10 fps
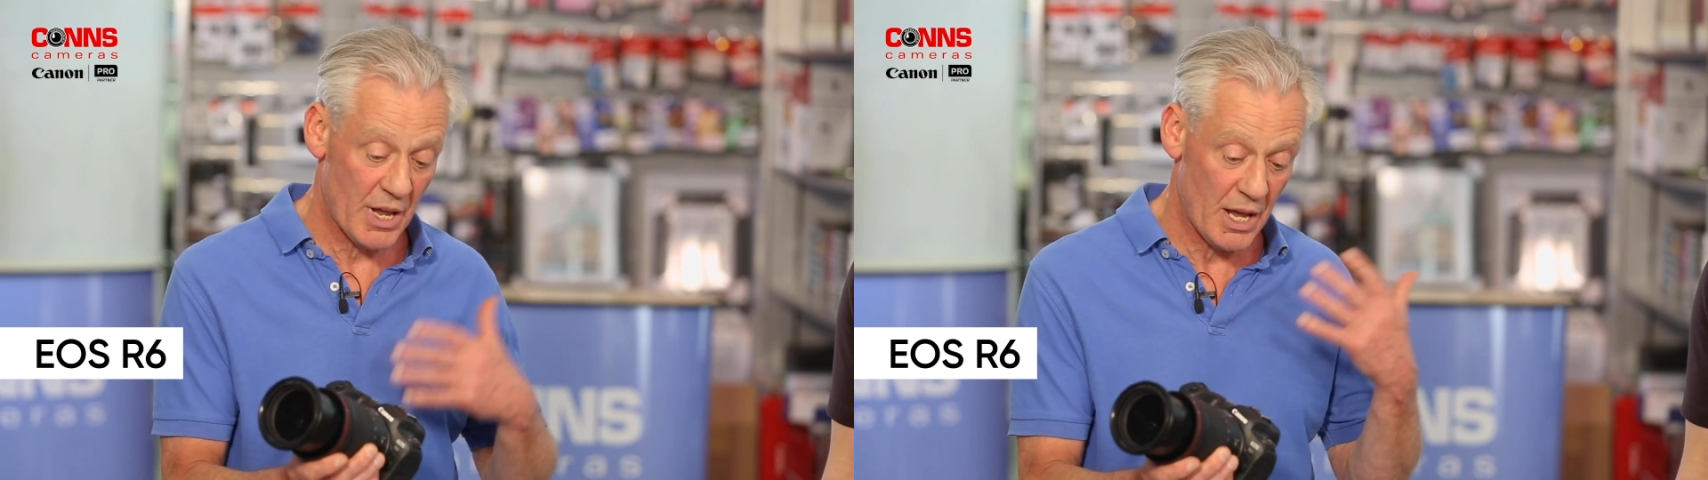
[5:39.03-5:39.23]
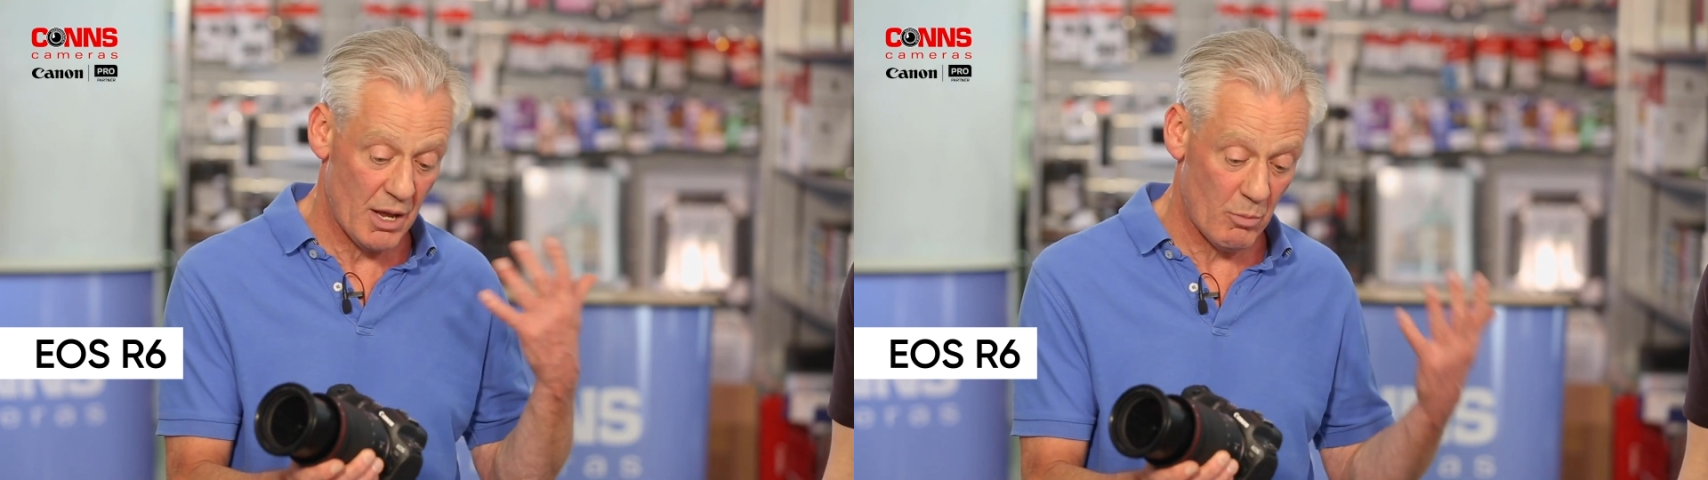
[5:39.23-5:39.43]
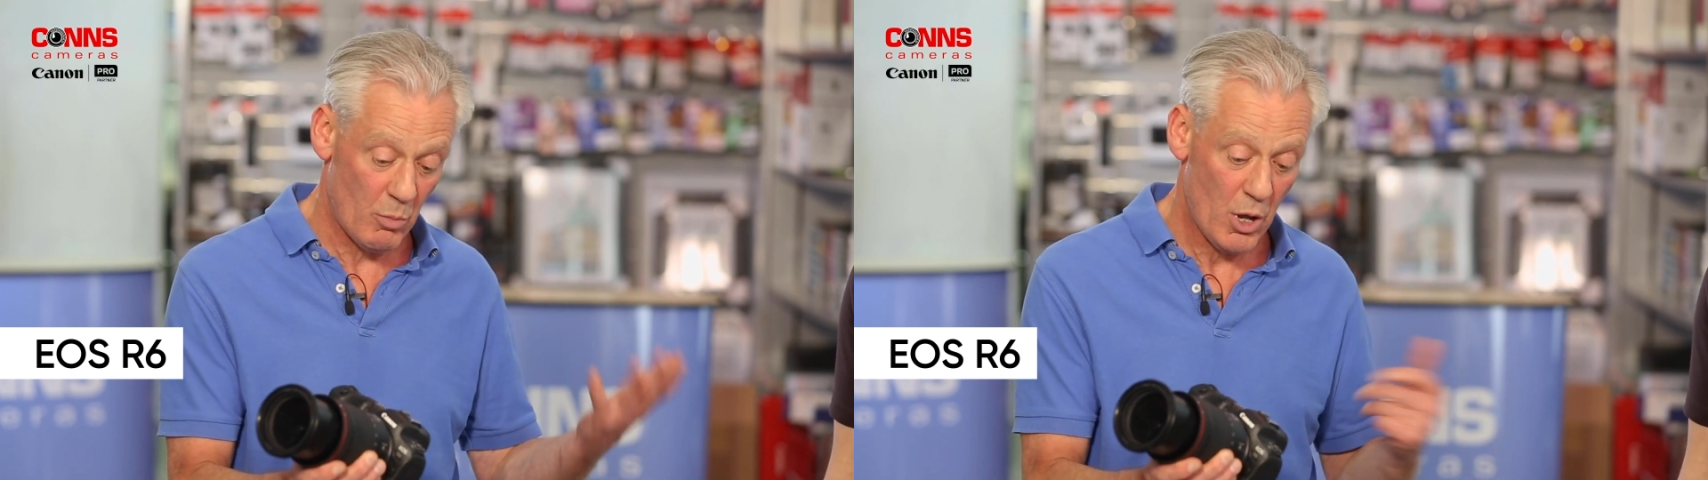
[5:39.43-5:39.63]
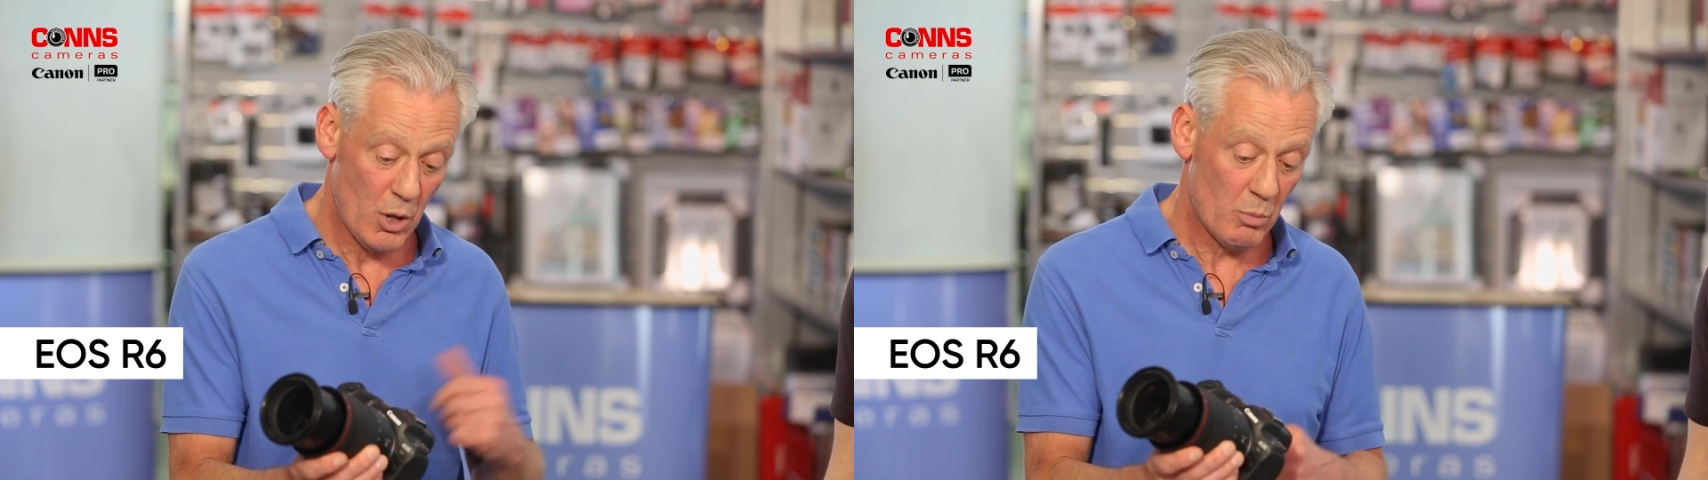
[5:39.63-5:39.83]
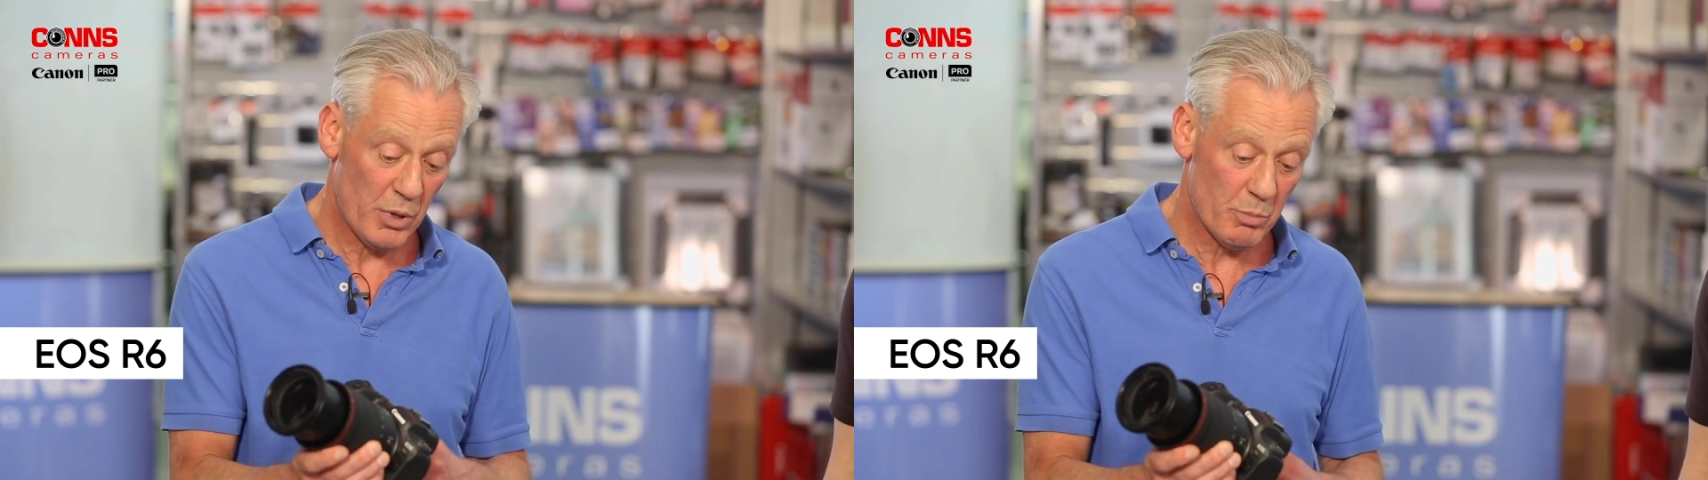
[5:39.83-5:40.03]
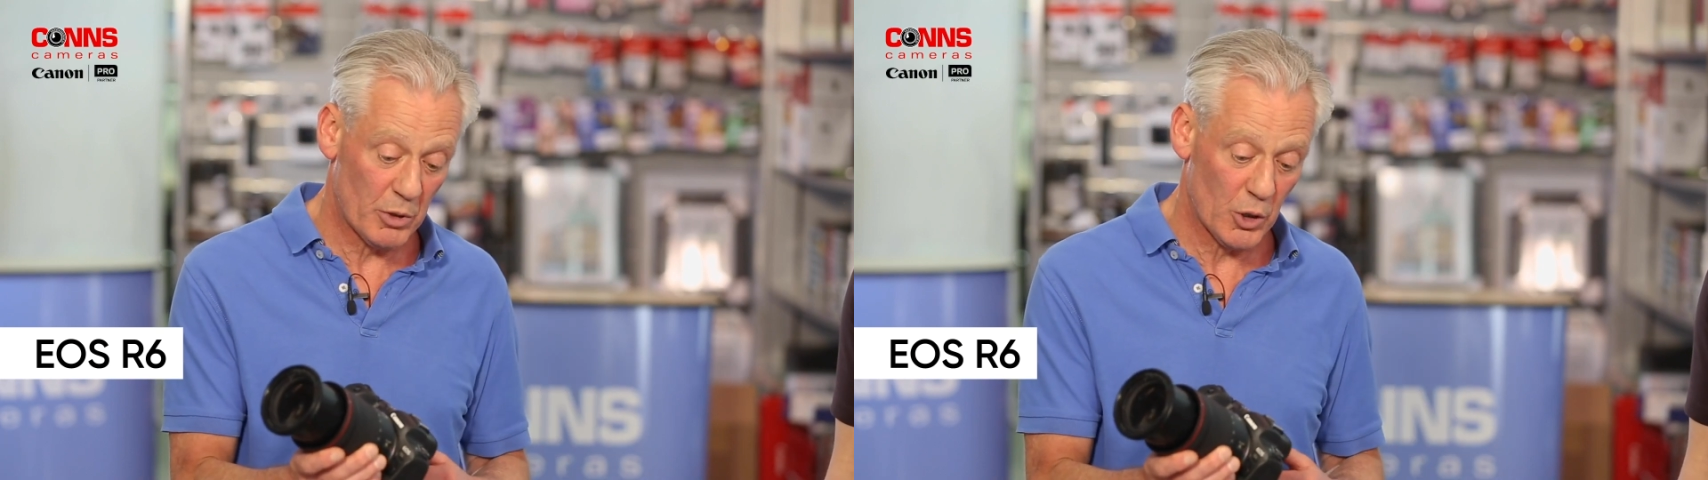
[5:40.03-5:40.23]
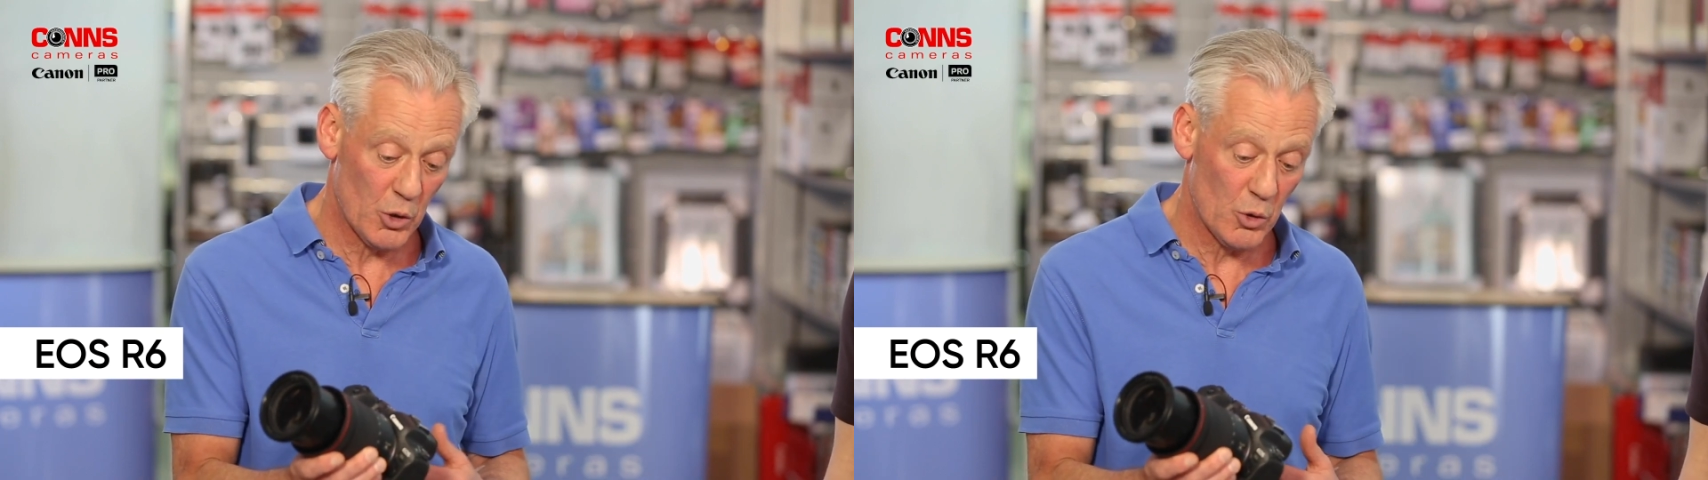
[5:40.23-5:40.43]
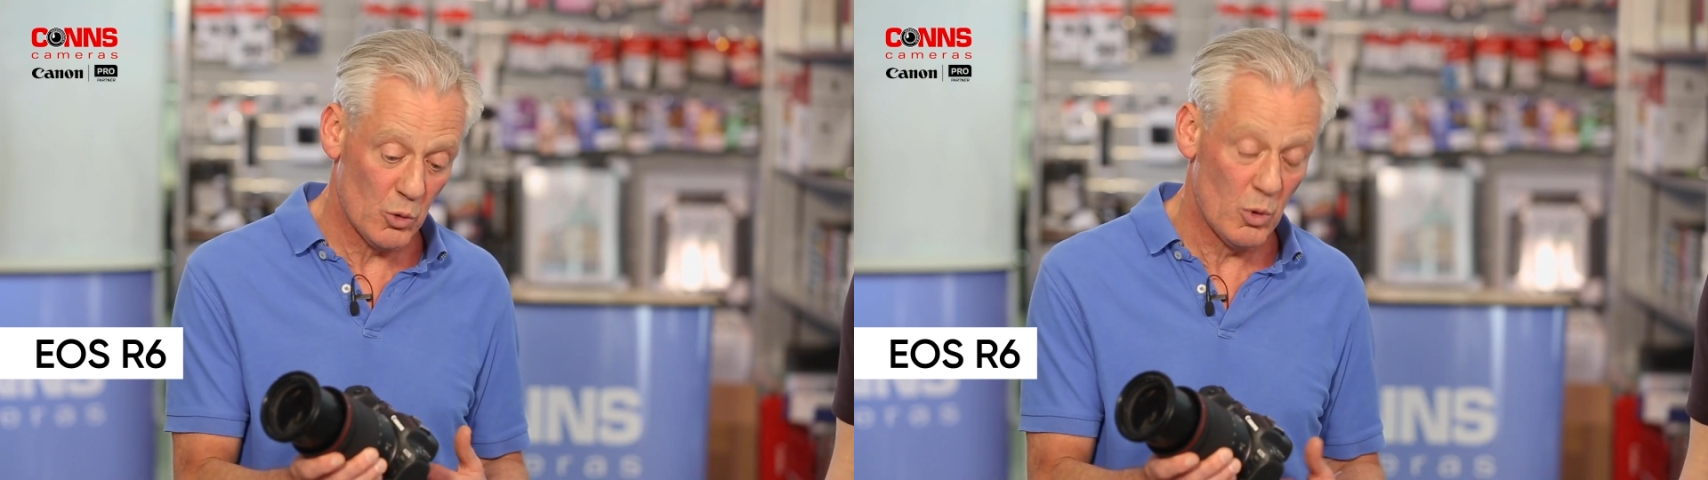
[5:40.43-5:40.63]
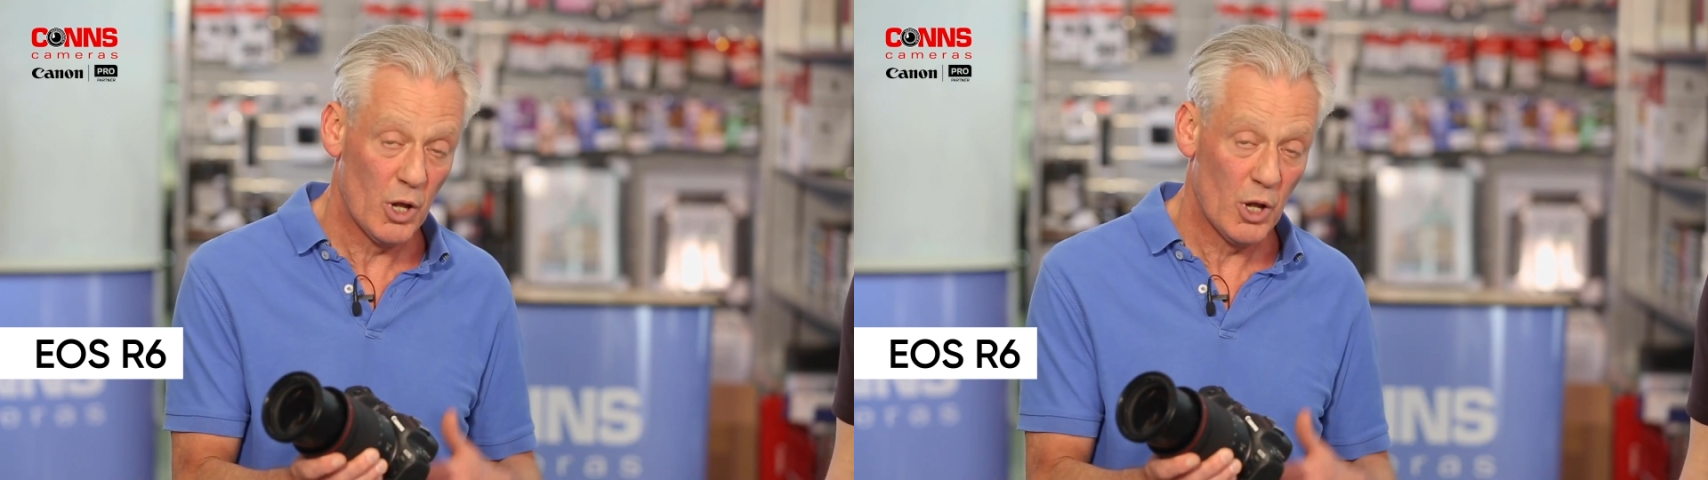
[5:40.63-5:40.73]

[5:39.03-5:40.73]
um, people who